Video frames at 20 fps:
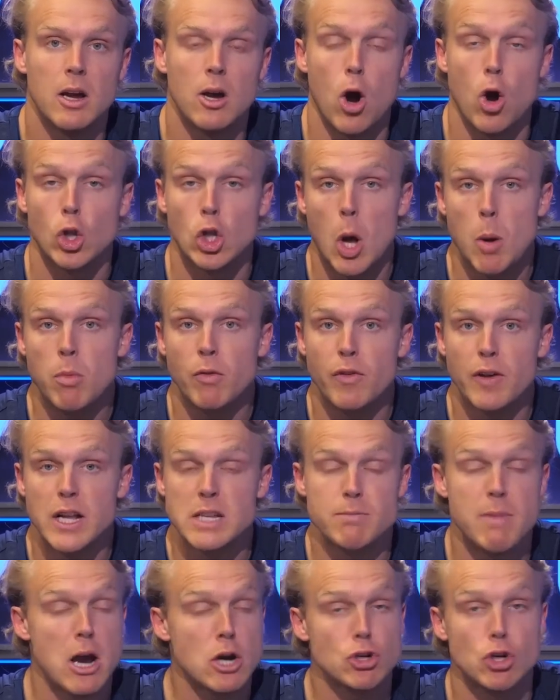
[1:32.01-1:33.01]
Oklahoma
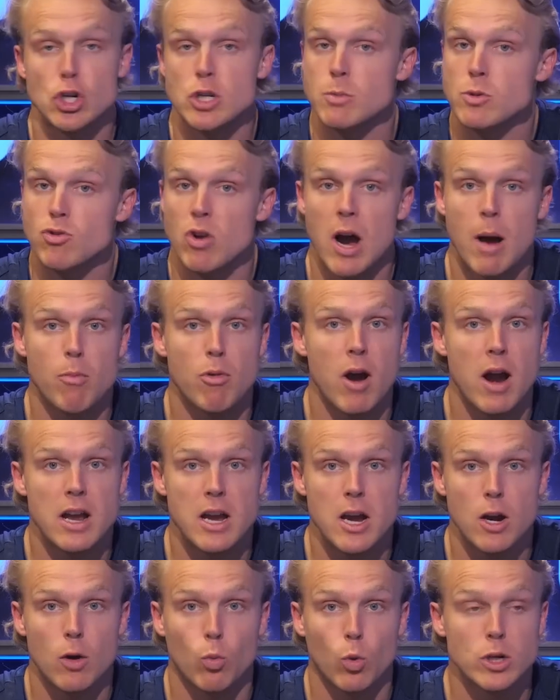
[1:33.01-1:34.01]
fans, make sure you subscribe right
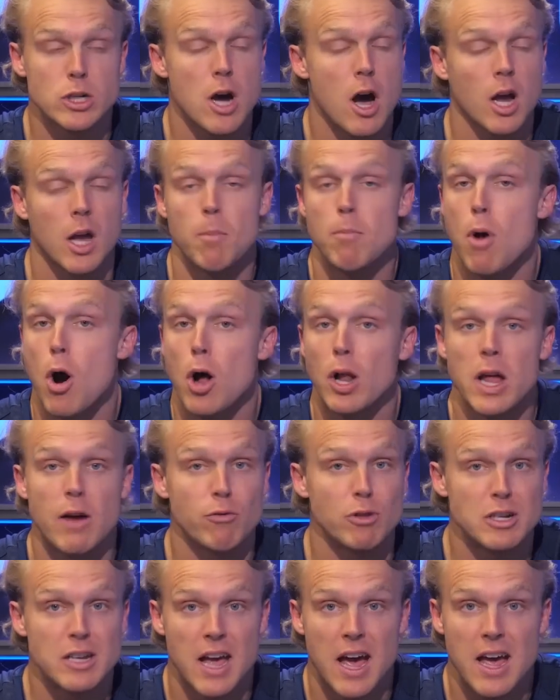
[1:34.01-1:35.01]
here. We're talking ball
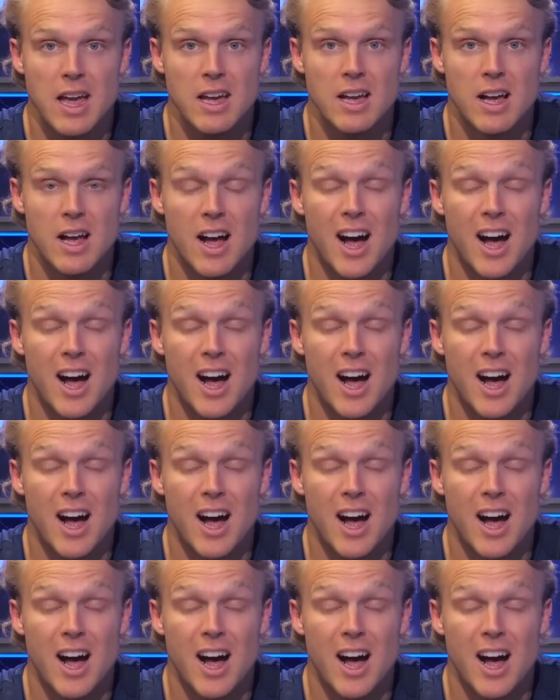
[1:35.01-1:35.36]
every day.